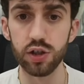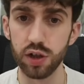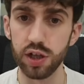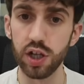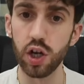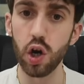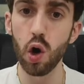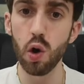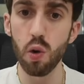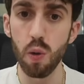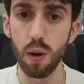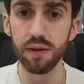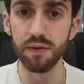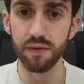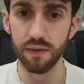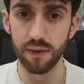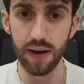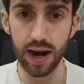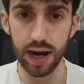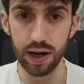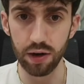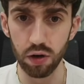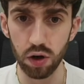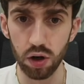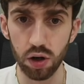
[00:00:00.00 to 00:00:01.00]
So they're not quite
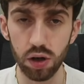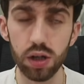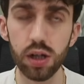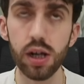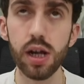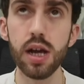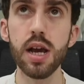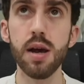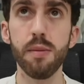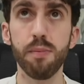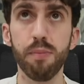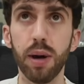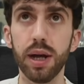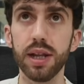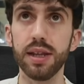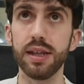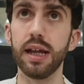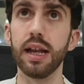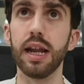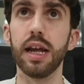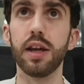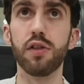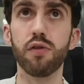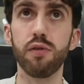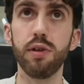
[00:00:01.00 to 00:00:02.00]
viral, but
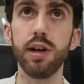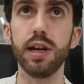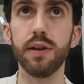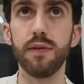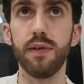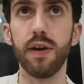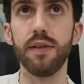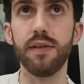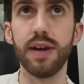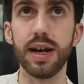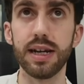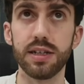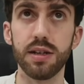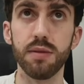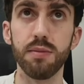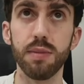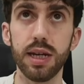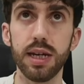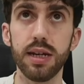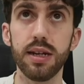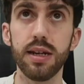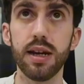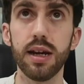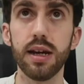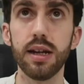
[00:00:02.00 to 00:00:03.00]
they're like 3 to 5x your
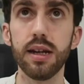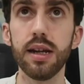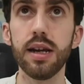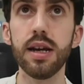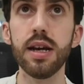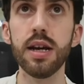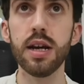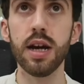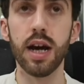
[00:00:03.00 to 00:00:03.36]
median.